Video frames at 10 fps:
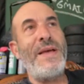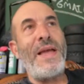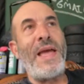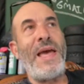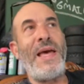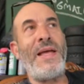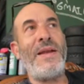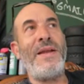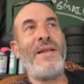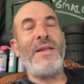
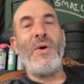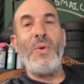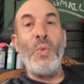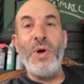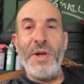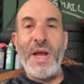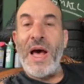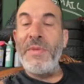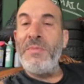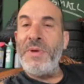And will
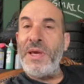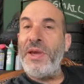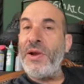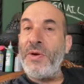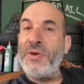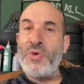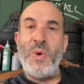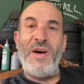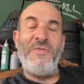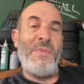Nami be here in
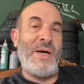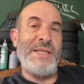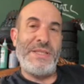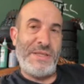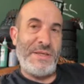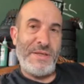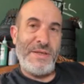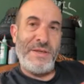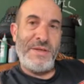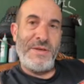12 months?
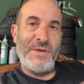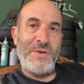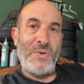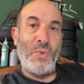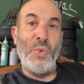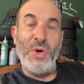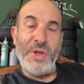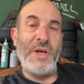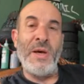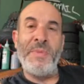Will the
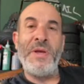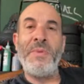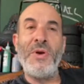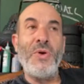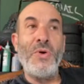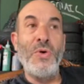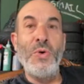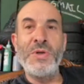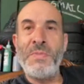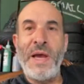company be? Who
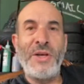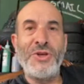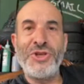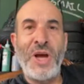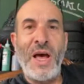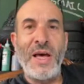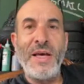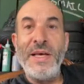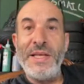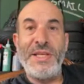is Michael Shaw?
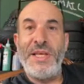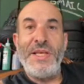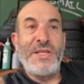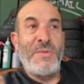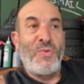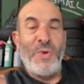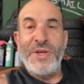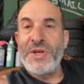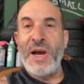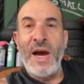Is he some
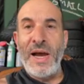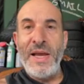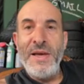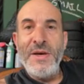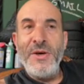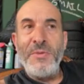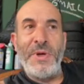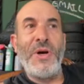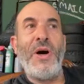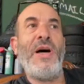rich guy?
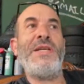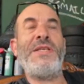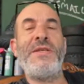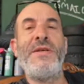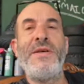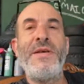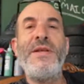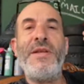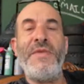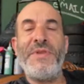Because
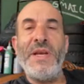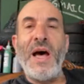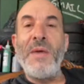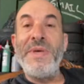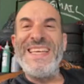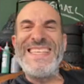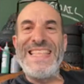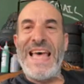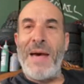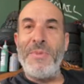if the Nami is
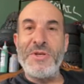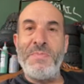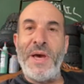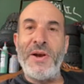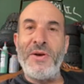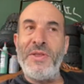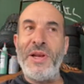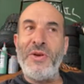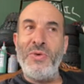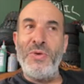that much better than
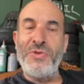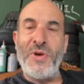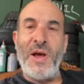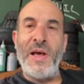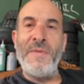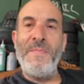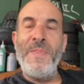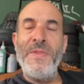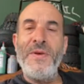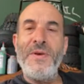a Dualtron,
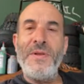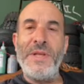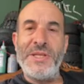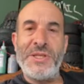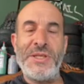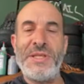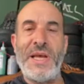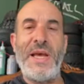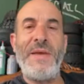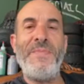let's just
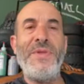say,